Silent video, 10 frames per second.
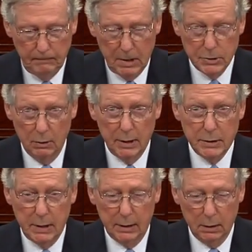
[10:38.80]
So let's
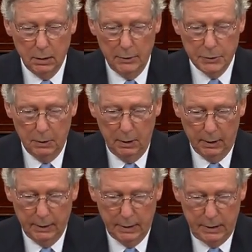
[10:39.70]
take a closer
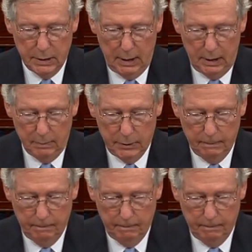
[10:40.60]
look at these aims.